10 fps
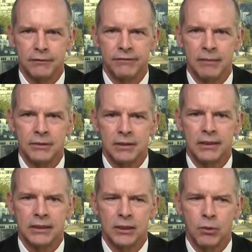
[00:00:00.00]
famous
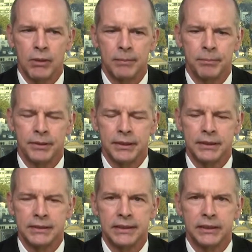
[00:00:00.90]
Clinton quip that
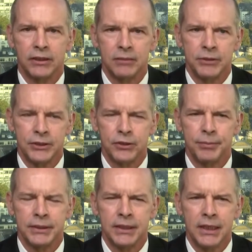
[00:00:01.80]
it's the economy
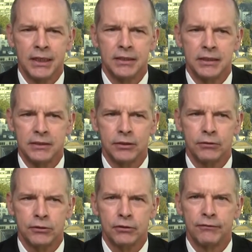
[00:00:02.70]
stupid doesn't hold
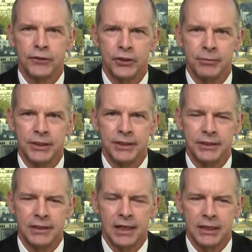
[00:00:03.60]
true for Germany in this
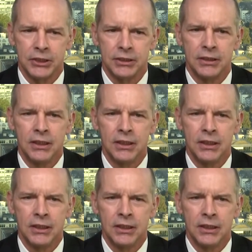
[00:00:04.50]
election.